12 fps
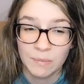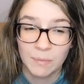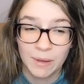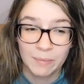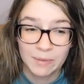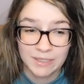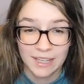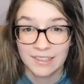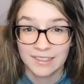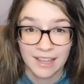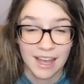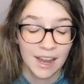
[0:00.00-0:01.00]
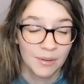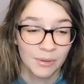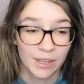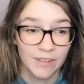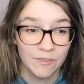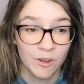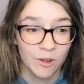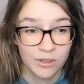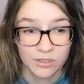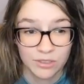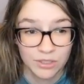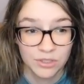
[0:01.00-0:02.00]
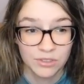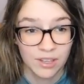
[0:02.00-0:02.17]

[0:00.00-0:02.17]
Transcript: but besides that I really have no excuse.